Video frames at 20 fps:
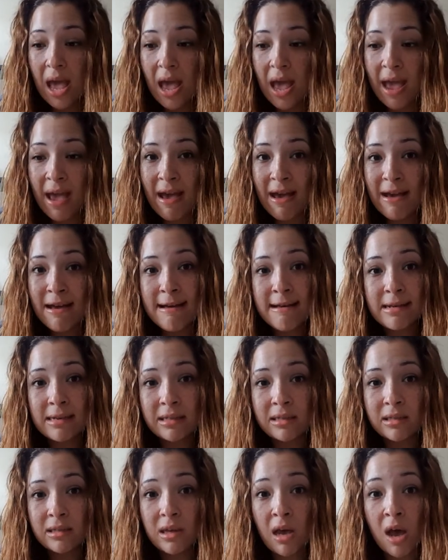
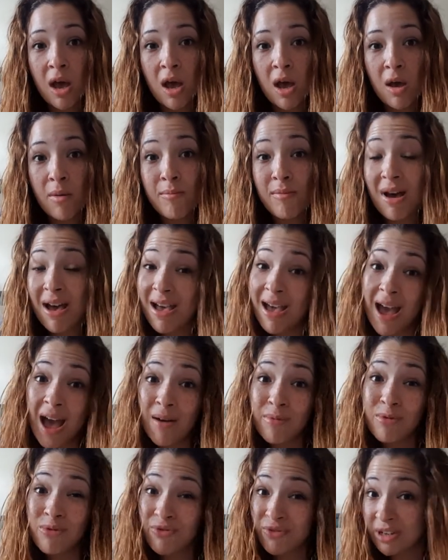and um, I
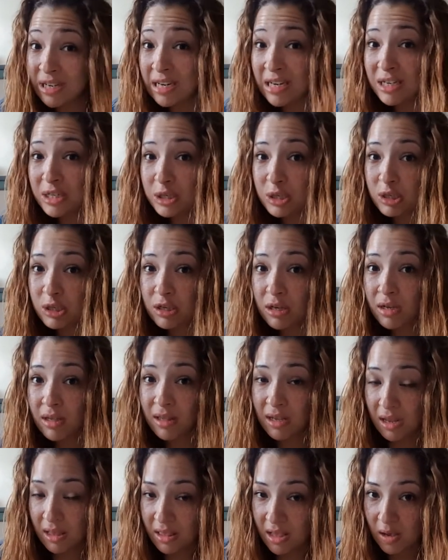have a finish
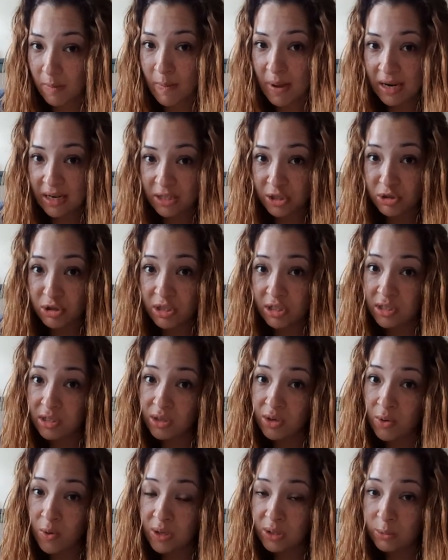that I think might interest
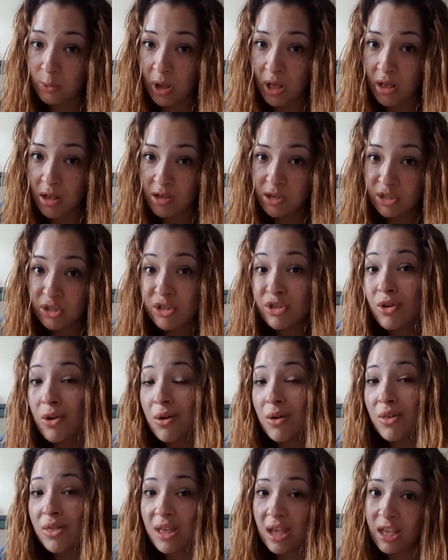you as well.
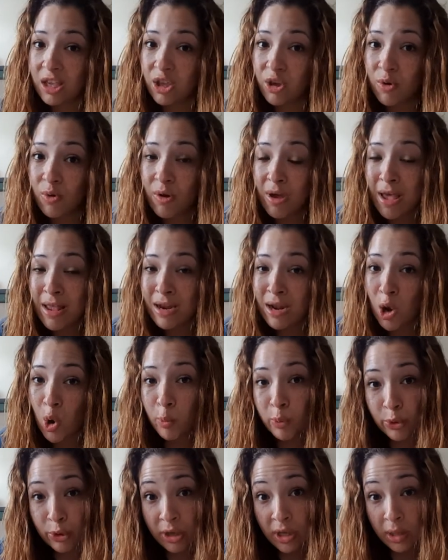So thank you, and
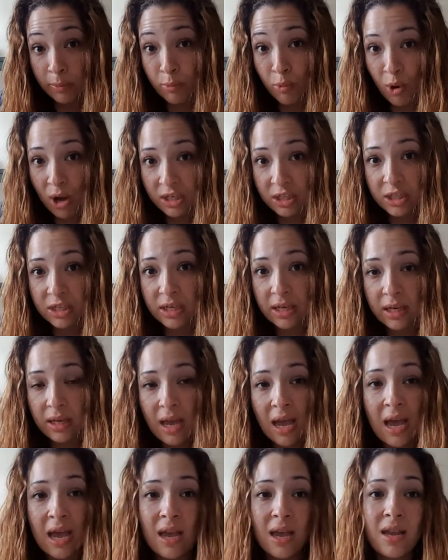hope you keep watching.
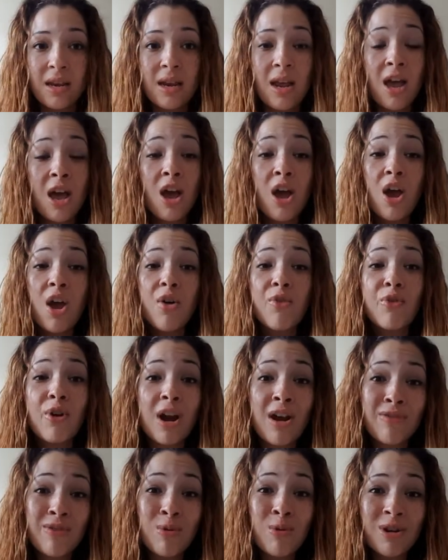And for
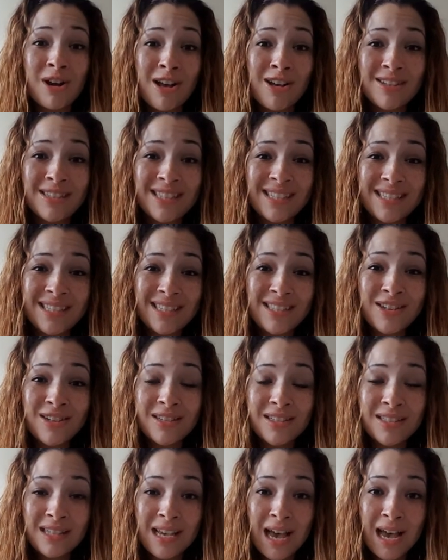everyone else that's took
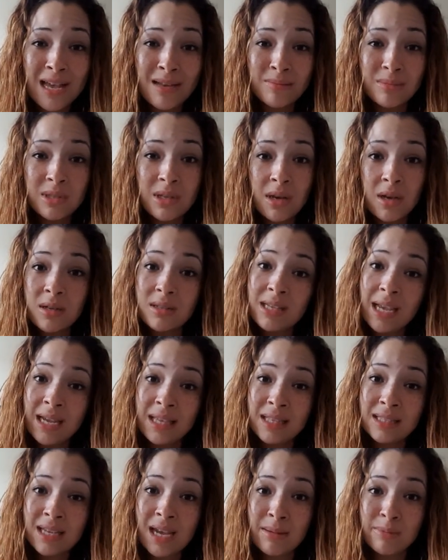the time to taking
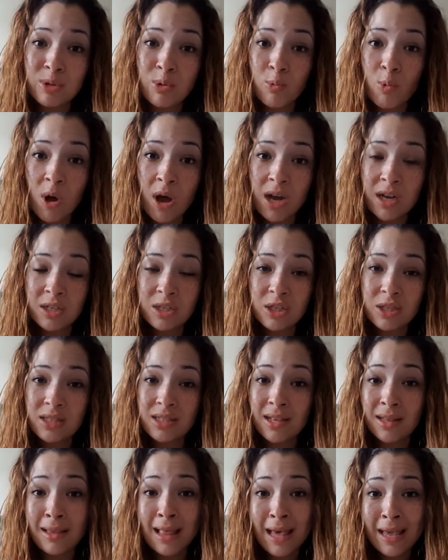the time to watch,
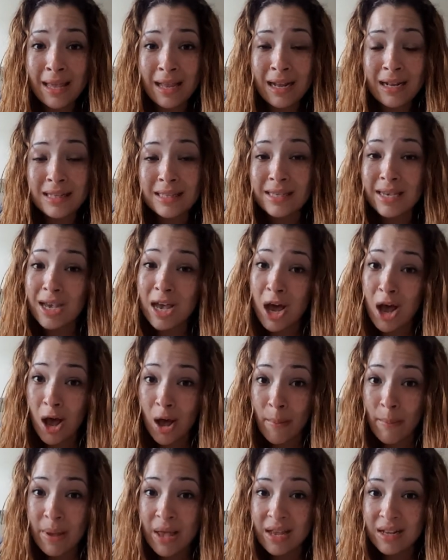to like, to
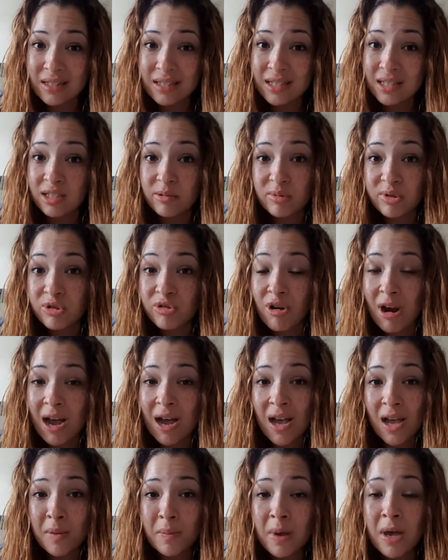comment, to
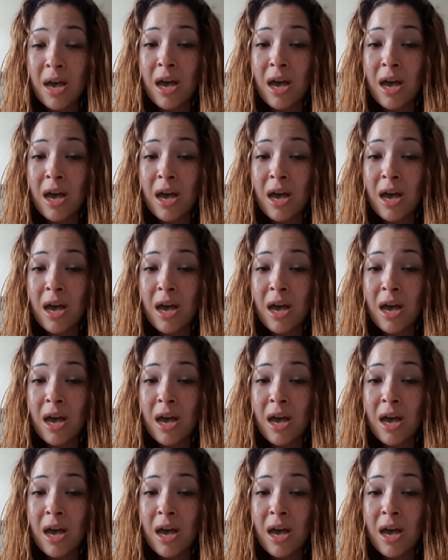subscribe,